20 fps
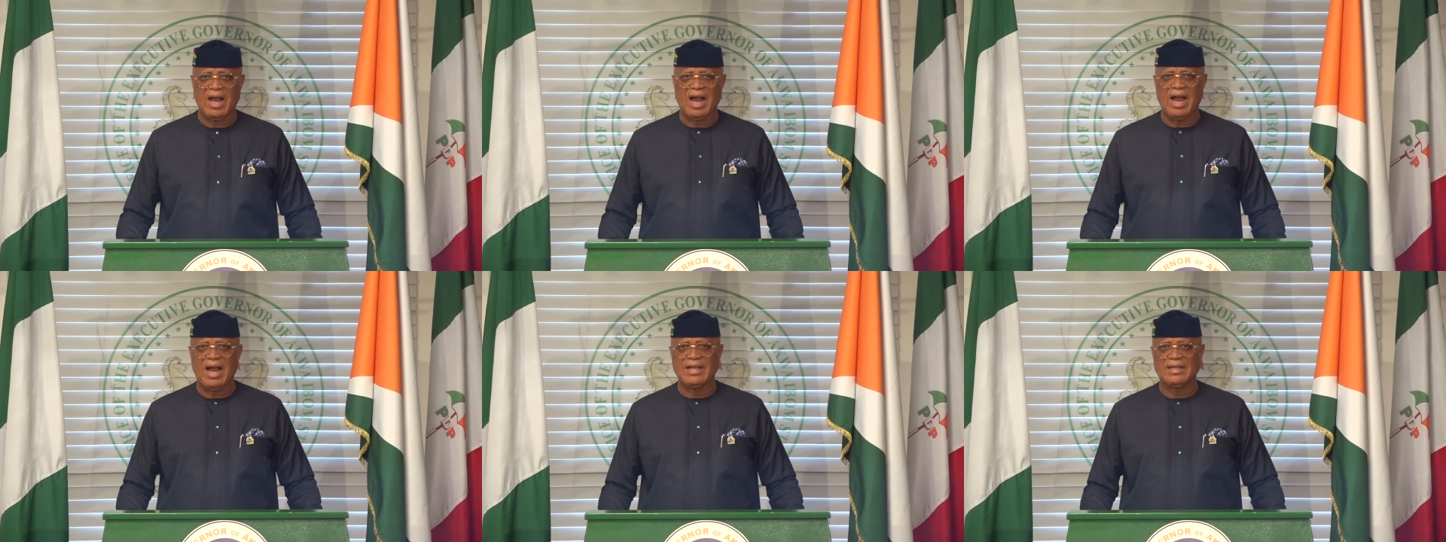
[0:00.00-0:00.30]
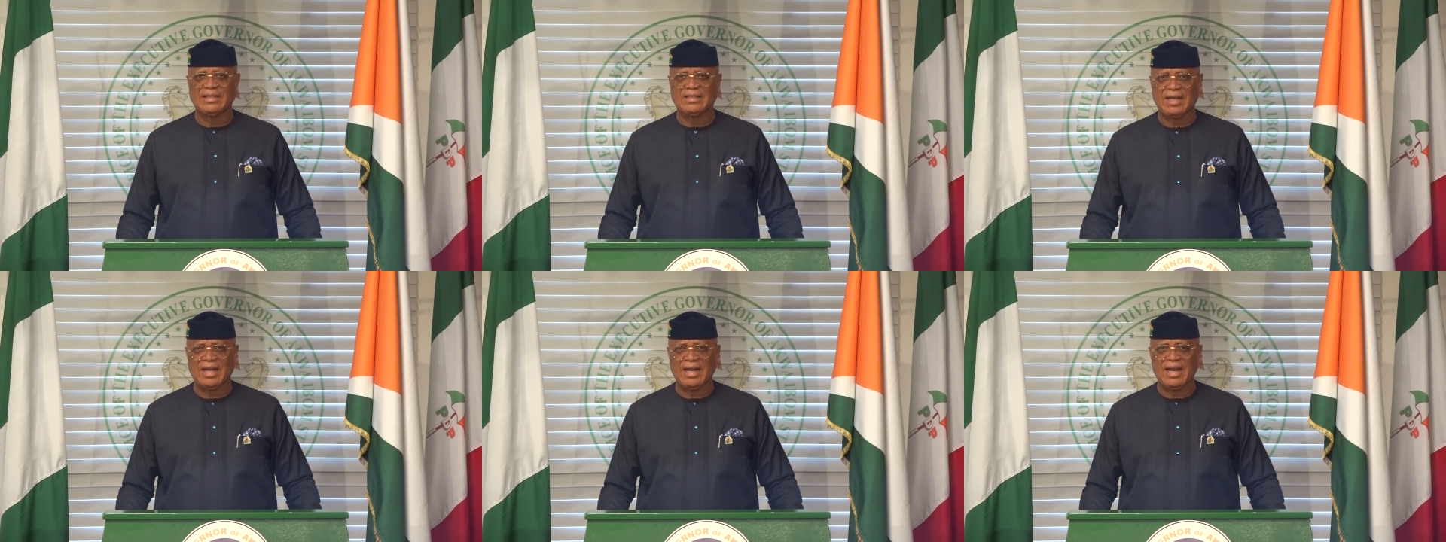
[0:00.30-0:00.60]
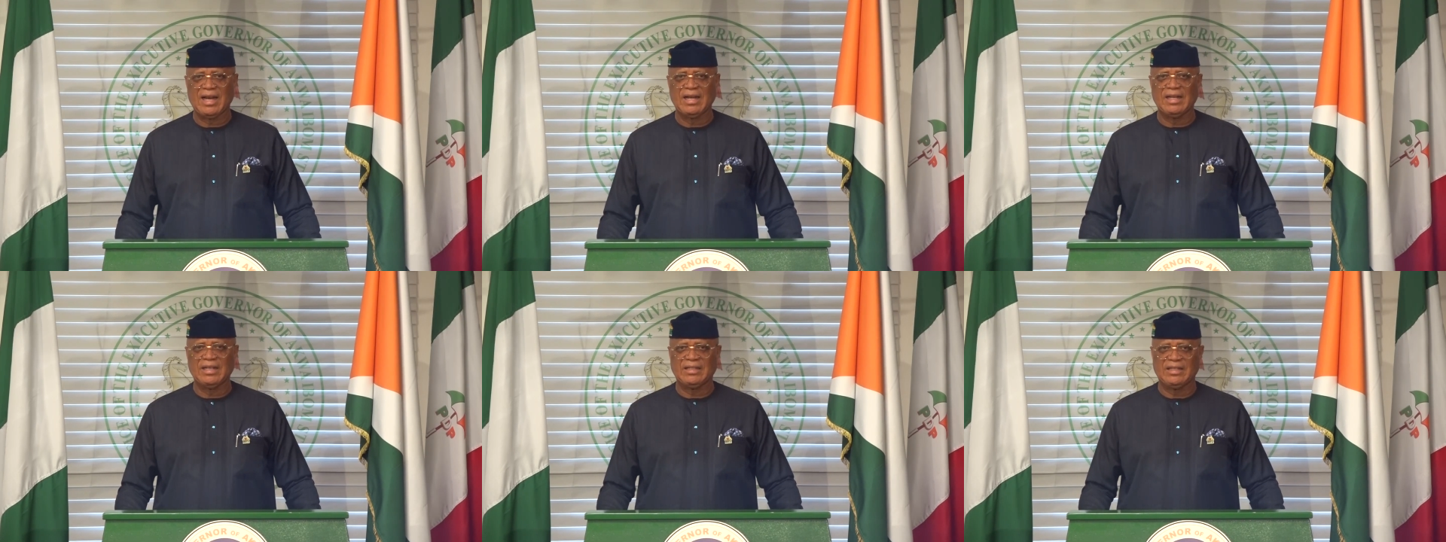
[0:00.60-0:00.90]
our
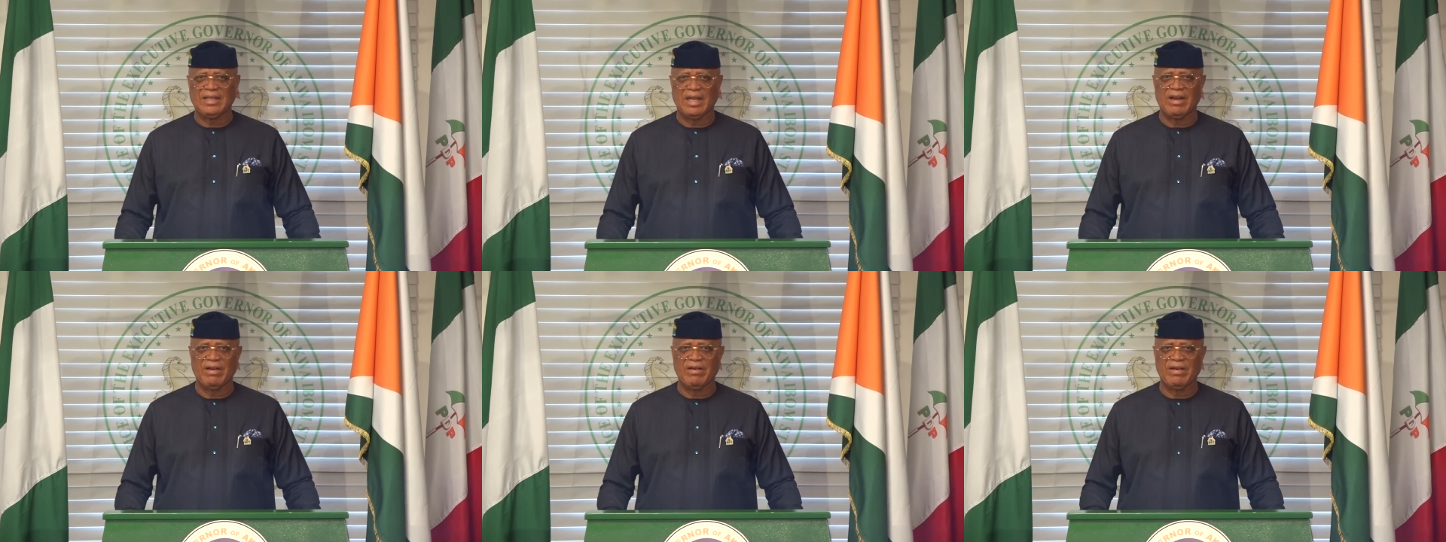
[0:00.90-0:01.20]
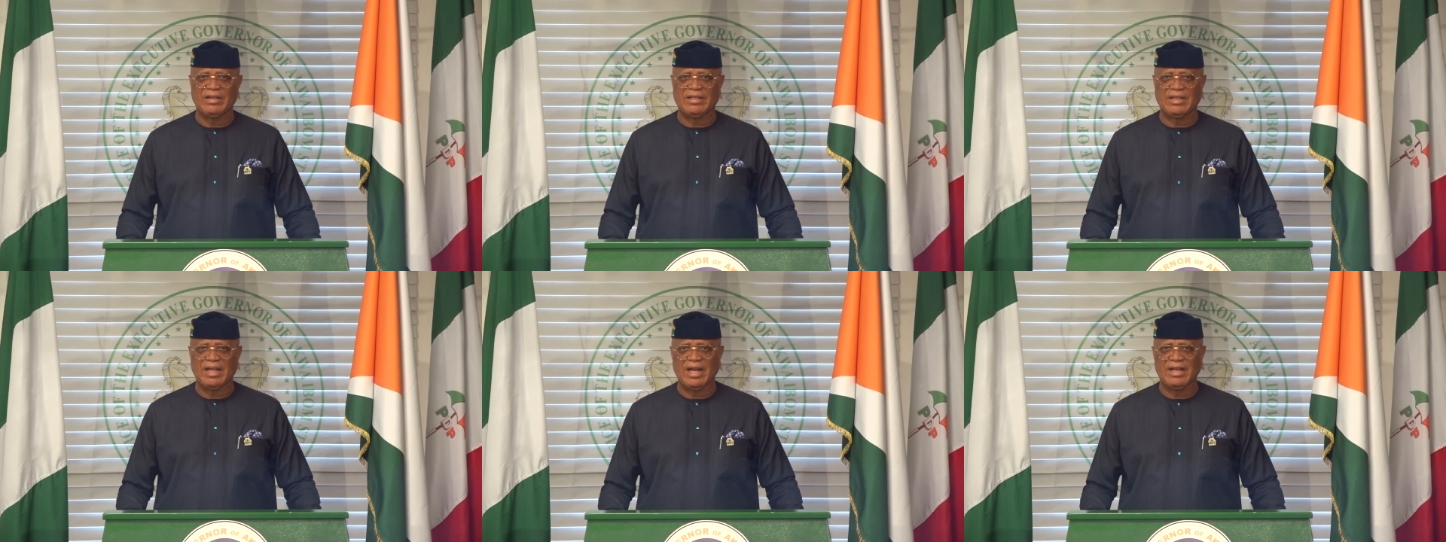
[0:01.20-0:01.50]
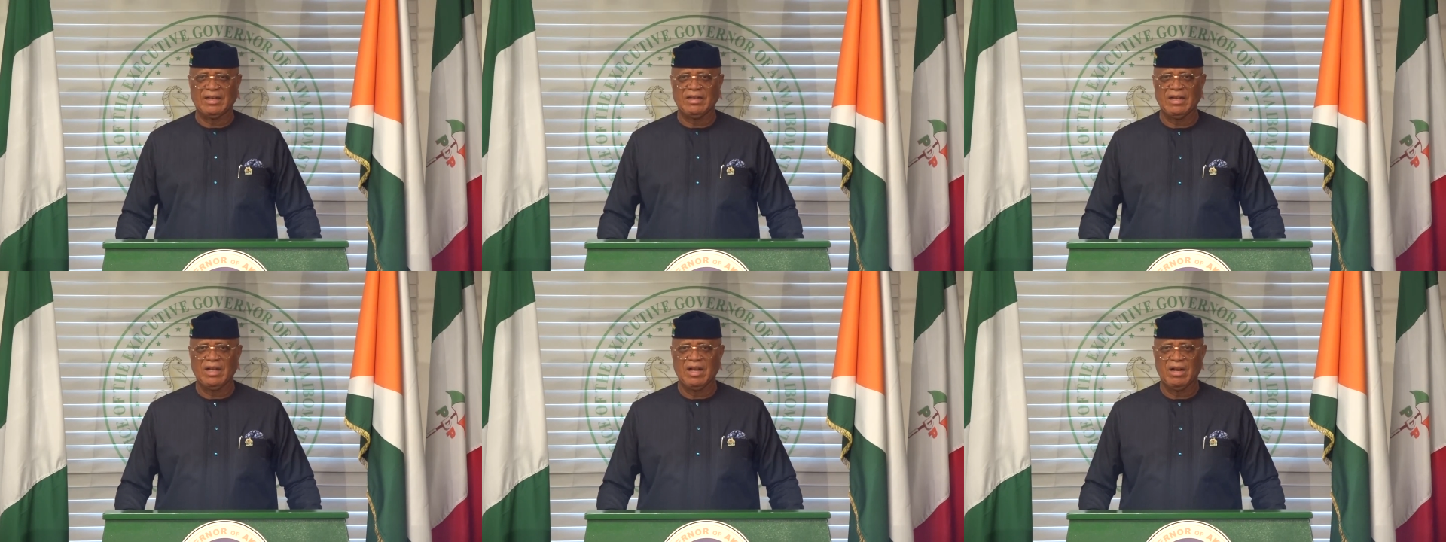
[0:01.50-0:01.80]
internally
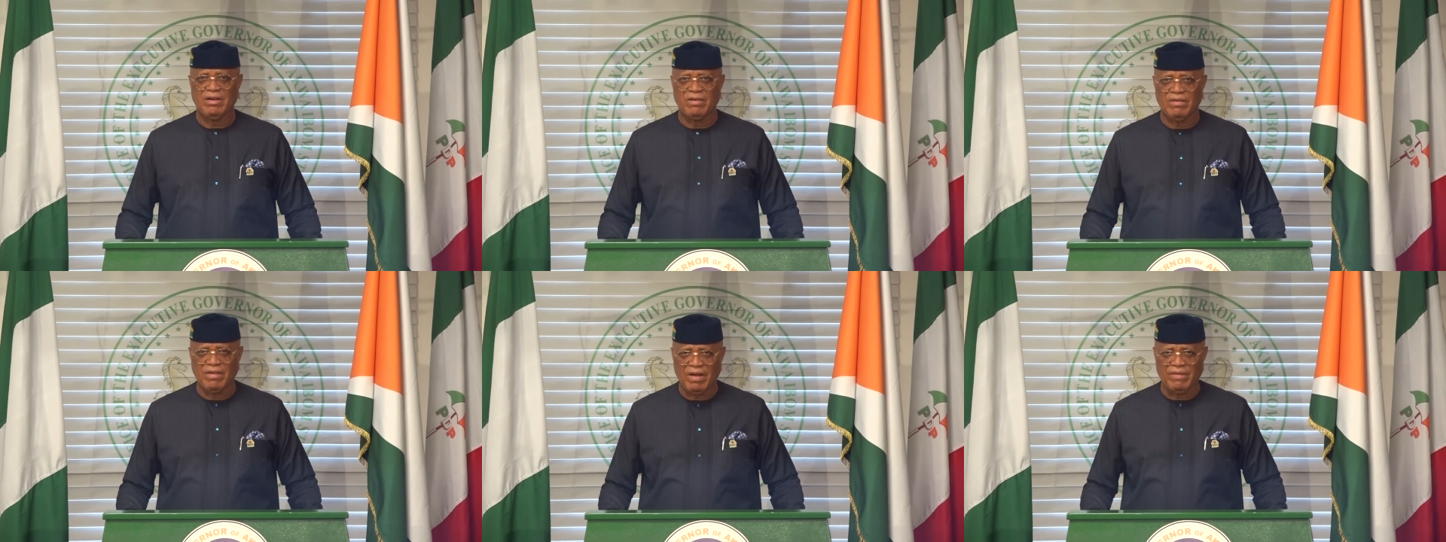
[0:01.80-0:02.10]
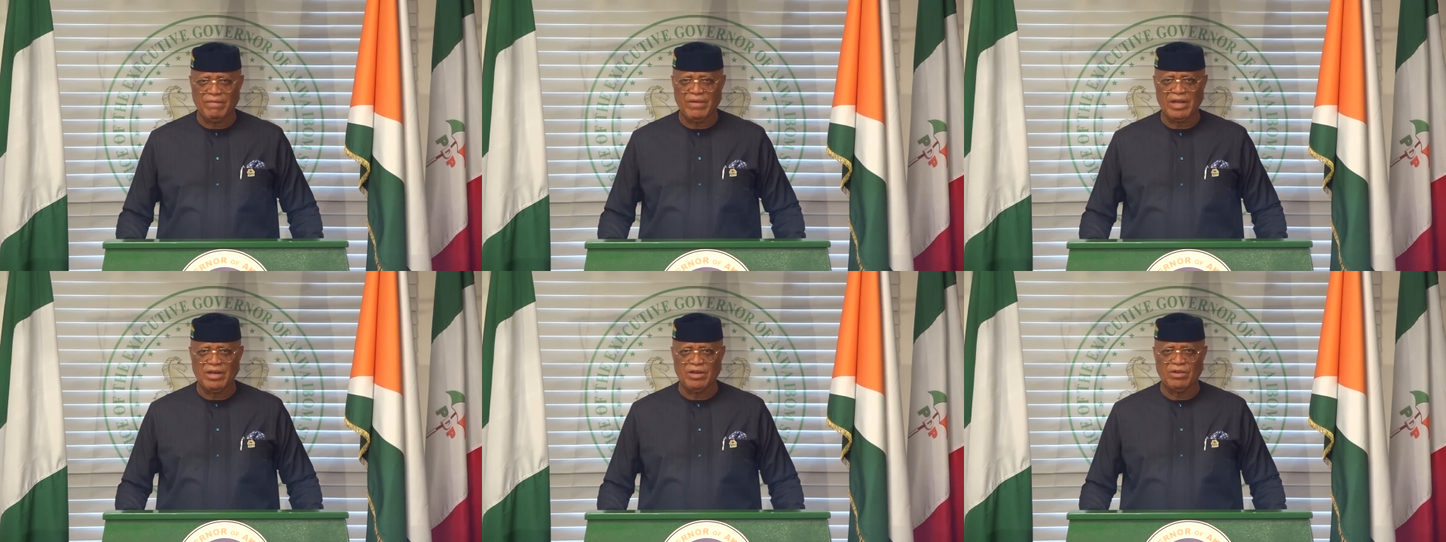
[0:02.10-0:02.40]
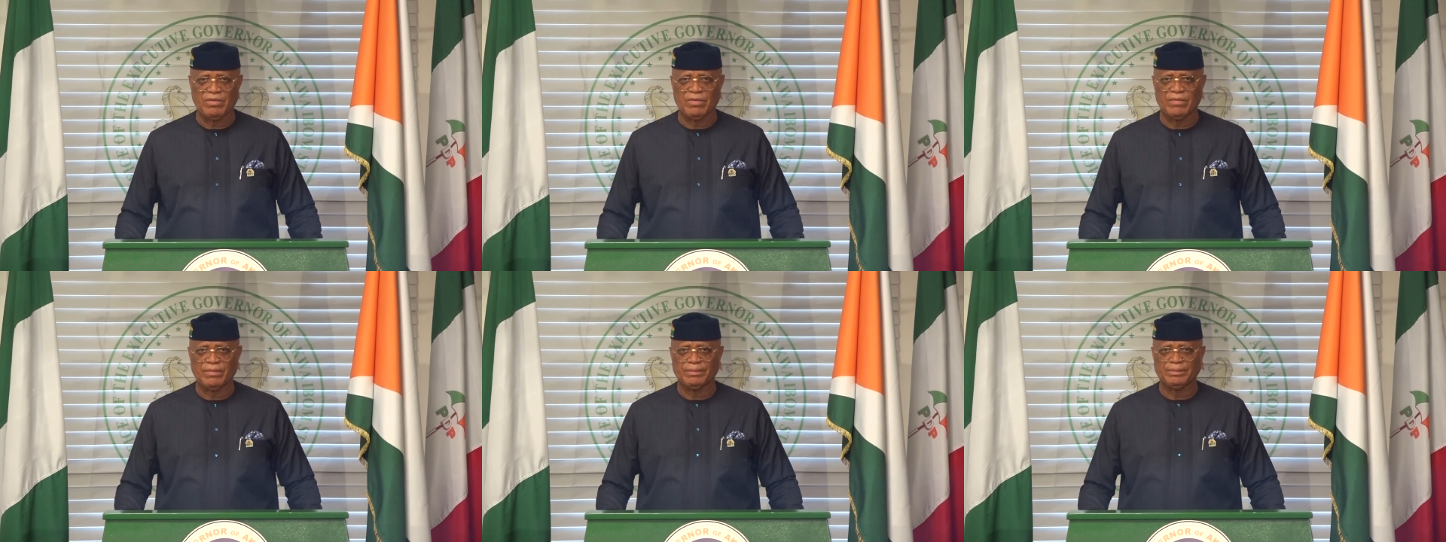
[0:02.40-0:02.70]
generated
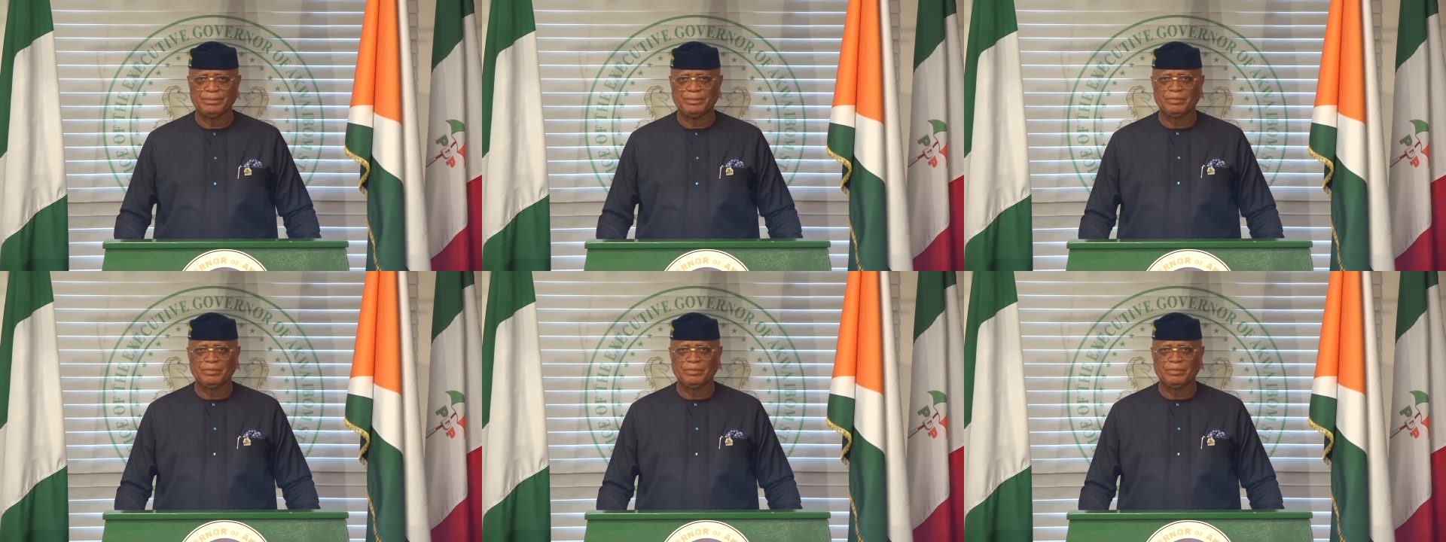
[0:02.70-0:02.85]
revenue.